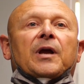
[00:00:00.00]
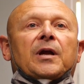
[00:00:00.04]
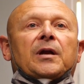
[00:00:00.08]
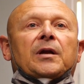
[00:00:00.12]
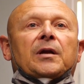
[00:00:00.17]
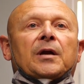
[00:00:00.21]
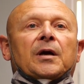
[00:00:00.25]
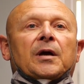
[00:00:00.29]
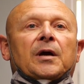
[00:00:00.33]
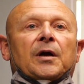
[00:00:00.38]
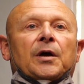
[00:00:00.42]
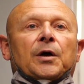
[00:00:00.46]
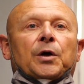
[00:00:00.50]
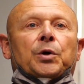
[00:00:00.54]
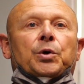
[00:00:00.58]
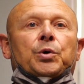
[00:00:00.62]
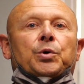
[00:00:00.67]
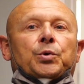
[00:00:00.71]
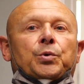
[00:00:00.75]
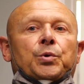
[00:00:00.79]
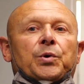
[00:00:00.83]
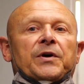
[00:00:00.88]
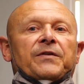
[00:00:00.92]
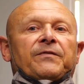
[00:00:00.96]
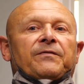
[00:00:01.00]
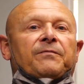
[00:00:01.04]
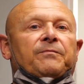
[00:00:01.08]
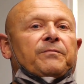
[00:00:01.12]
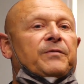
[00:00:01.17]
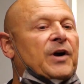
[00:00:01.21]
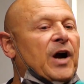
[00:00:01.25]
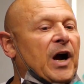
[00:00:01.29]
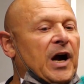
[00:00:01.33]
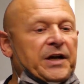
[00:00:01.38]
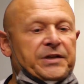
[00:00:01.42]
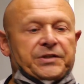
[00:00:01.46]
in who
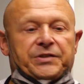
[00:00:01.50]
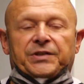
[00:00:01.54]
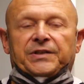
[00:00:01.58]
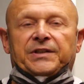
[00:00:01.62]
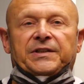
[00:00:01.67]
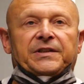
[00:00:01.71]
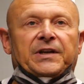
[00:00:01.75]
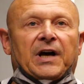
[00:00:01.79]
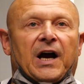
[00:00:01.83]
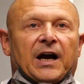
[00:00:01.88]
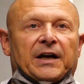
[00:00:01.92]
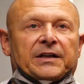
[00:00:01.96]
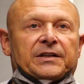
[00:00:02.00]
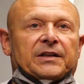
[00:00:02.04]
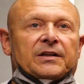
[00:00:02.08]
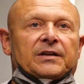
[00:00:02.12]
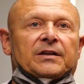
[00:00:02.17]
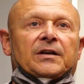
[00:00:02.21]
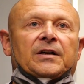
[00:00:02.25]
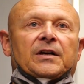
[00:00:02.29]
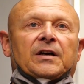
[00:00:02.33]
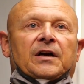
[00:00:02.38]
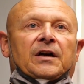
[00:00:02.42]
have gone to the doctor,